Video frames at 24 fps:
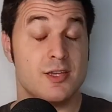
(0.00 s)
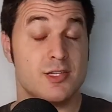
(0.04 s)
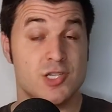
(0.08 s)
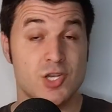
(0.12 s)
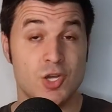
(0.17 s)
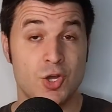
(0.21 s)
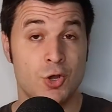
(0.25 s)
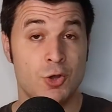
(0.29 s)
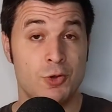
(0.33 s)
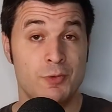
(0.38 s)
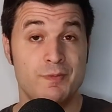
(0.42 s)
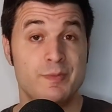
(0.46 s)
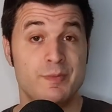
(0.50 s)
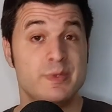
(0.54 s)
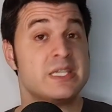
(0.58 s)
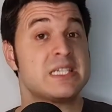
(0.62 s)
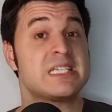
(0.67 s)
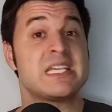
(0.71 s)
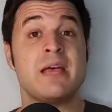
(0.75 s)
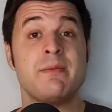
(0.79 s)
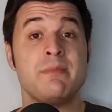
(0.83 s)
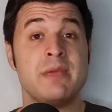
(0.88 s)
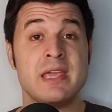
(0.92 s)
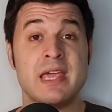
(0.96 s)
So,
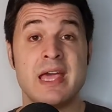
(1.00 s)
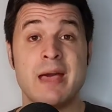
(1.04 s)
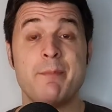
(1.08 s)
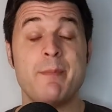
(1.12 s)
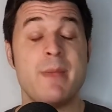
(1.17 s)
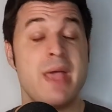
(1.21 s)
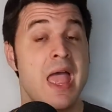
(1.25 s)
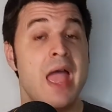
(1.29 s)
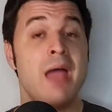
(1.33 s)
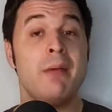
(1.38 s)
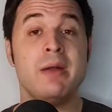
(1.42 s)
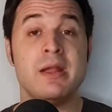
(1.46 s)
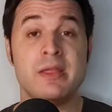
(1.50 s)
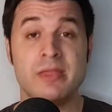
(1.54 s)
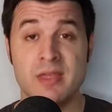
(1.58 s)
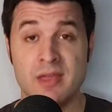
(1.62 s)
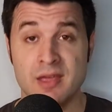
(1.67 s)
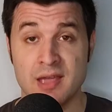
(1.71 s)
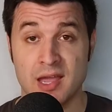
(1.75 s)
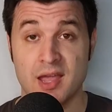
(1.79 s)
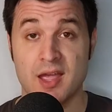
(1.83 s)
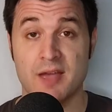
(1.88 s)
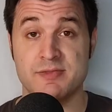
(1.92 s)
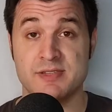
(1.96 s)
summing up
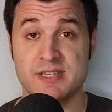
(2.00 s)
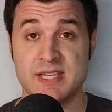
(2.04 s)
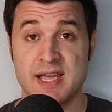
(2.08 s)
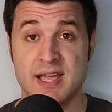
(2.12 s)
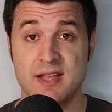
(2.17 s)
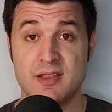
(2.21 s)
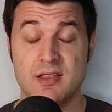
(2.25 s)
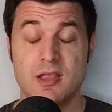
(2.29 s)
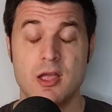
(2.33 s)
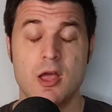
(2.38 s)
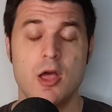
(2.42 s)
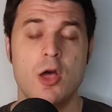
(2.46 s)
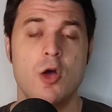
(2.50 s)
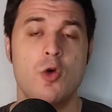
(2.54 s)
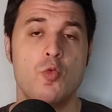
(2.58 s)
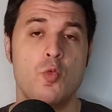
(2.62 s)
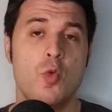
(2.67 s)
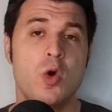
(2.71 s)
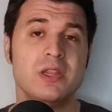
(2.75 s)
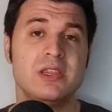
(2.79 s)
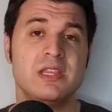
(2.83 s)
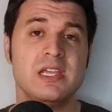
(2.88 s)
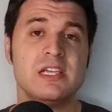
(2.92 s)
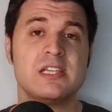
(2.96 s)
everything I have said,
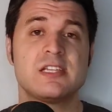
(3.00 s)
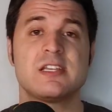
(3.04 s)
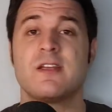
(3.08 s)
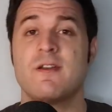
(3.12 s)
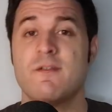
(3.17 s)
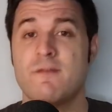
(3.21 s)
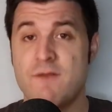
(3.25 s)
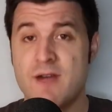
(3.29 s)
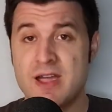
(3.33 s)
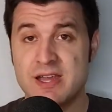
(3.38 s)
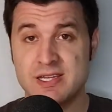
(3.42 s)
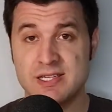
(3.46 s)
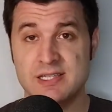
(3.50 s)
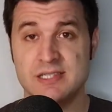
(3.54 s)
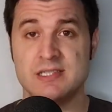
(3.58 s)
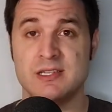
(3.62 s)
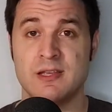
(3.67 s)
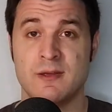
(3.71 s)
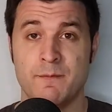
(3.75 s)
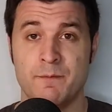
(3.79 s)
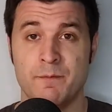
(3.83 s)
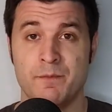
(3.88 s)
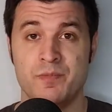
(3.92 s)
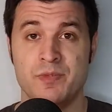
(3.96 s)
what is
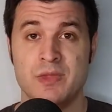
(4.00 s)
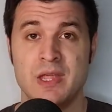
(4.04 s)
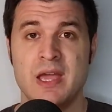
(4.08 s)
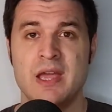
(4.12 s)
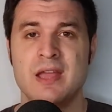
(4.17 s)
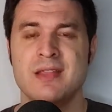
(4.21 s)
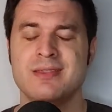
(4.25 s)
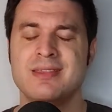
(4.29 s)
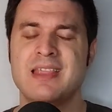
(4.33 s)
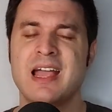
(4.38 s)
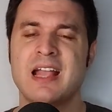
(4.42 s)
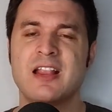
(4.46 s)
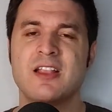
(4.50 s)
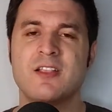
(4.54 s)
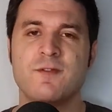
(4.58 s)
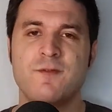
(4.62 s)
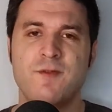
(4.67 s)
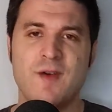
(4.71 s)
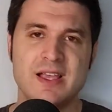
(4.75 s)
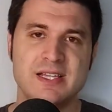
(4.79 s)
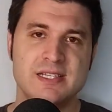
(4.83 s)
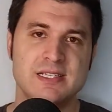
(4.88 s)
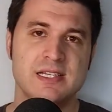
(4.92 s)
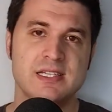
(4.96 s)
fascism? That
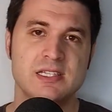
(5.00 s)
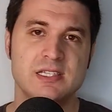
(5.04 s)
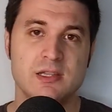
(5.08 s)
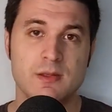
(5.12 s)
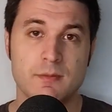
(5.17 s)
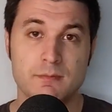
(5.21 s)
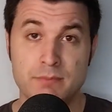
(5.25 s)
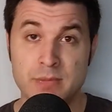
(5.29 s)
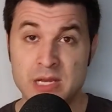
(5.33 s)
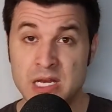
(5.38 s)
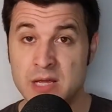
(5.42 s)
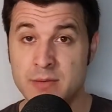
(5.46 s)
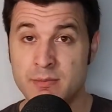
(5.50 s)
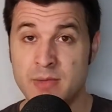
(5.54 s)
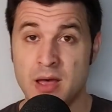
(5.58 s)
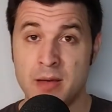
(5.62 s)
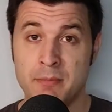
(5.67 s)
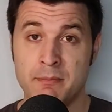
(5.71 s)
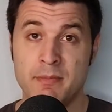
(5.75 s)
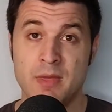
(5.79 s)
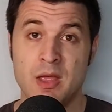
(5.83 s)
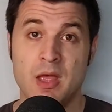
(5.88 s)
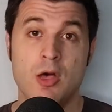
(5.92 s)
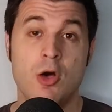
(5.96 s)
fascist
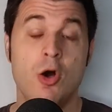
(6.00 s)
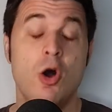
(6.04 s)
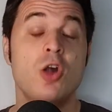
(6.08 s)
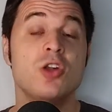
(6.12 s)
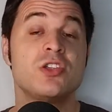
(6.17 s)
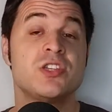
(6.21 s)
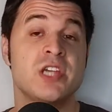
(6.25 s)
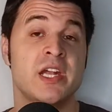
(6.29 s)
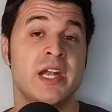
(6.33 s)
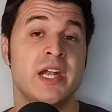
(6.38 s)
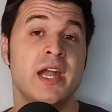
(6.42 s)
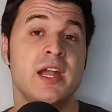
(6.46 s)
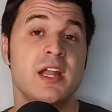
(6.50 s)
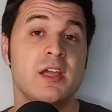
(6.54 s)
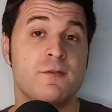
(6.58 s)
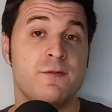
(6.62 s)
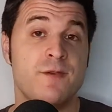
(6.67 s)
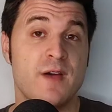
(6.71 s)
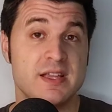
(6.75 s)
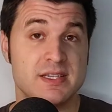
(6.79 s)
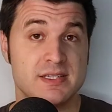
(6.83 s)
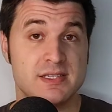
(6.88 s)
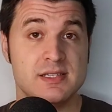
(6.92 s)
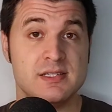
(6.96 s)
minimum or generic
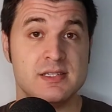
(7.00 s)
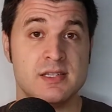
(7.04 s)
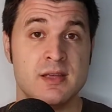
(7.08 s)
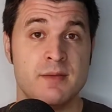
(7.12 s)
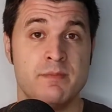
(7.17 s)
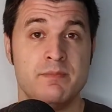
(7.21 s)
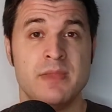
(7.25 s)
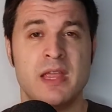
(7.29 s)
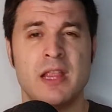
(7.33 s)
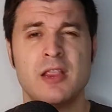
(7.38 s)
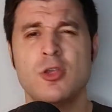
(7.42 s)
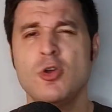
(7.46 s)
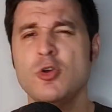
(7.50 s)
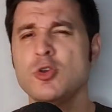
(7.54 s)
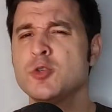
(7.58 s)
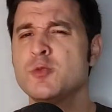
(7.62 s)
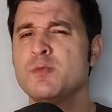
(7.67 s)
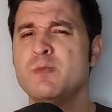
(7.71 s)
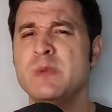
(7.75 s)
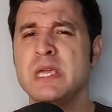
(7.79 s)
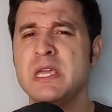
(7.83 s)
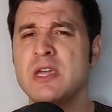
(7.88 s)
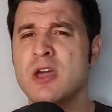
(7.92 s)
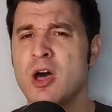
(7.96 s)
fascism that
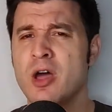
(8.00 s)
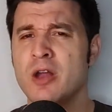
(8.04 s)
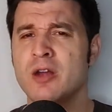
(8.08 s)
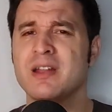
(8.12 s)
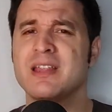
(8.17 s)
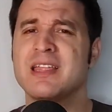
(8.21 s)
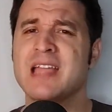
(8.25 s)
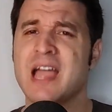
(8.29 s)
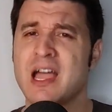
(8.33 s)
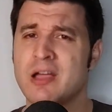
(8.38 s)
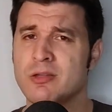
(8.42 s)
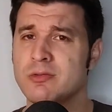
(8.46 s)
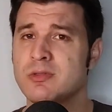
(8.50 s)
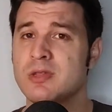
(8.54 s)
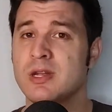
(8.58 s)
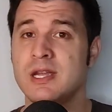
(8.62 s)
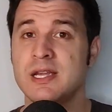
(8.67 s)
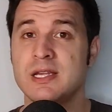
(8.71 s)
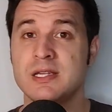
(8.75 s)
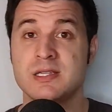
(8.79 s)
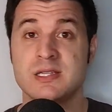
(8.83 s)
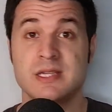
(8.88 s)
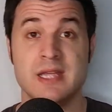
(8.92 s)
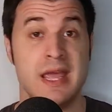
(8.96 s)
goes beyond
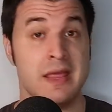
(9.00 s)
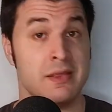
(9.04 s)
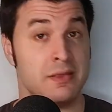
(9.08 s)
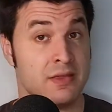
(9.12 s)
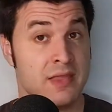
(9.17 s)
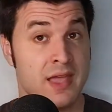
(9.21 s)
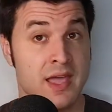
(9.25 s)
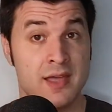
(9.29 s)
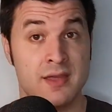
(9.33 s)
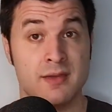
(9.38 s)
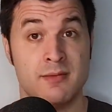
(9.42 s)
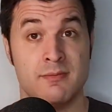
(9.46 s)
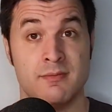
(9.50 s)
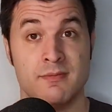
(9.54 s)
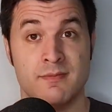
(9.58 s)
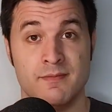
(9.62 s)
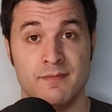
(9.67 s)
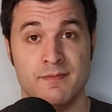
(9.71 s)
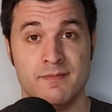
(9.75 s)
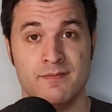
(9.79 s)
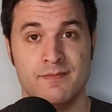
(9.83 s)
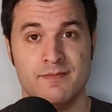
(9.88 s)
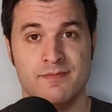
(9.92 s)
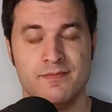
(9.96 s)
countries and time.